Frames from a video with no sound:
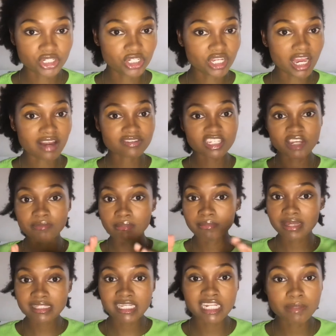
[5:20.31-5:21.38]
After you've
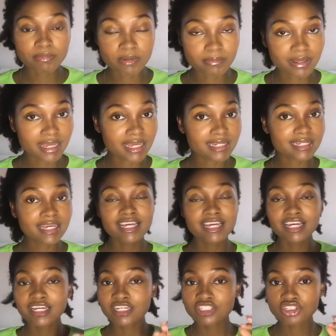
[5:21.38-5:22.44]
mentally prepared,
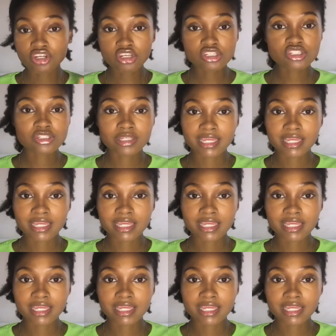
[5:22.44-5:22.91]
just